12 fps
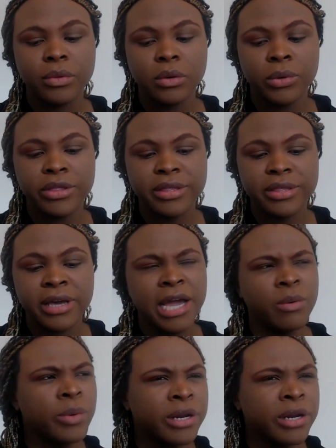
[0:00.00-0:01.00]
this guy.
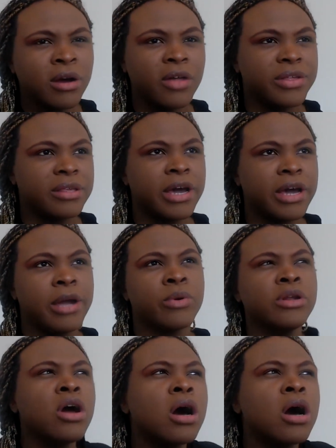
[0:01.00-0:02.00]
What are we gonna call this guy? We're
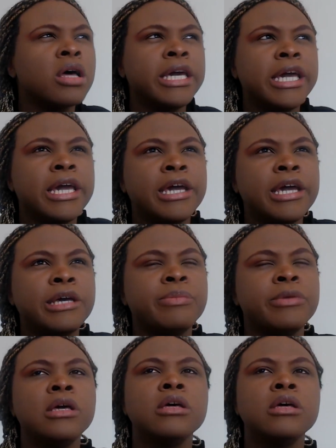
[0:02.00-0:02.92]
gonna call him,